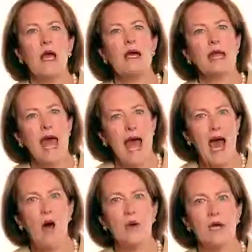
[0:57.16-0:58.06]
And
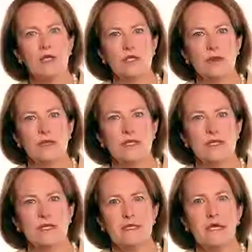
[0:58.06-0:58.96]
how has your
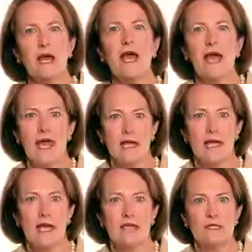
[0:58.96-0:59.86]
business and
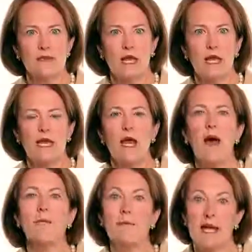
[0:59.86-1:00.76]
the SBA
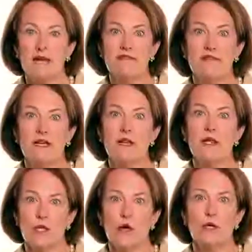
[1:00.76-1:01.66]
benefited
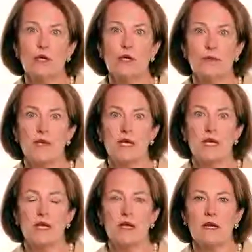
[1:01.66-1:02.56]
the local
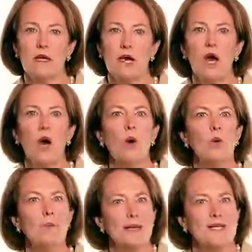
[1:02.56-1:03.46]
community.
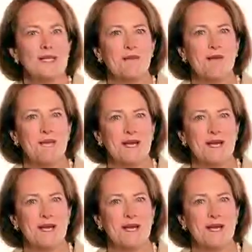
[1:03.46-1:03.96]
We'll pick some of the